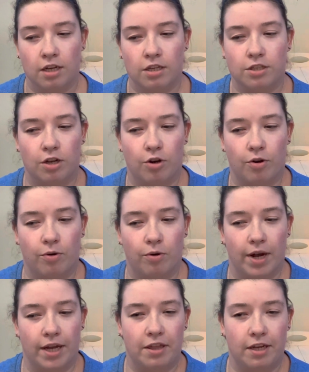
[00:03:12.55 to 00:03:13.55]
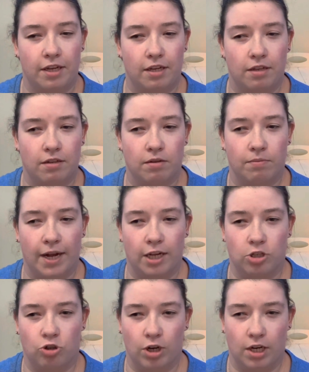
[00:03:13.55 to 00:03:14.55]
So I think my
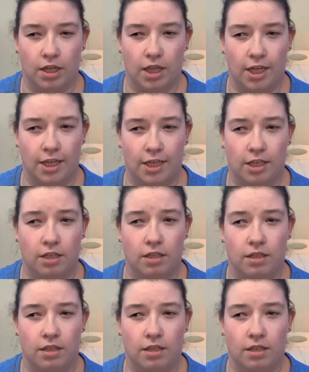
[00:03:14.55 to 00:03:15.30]
adrenaline,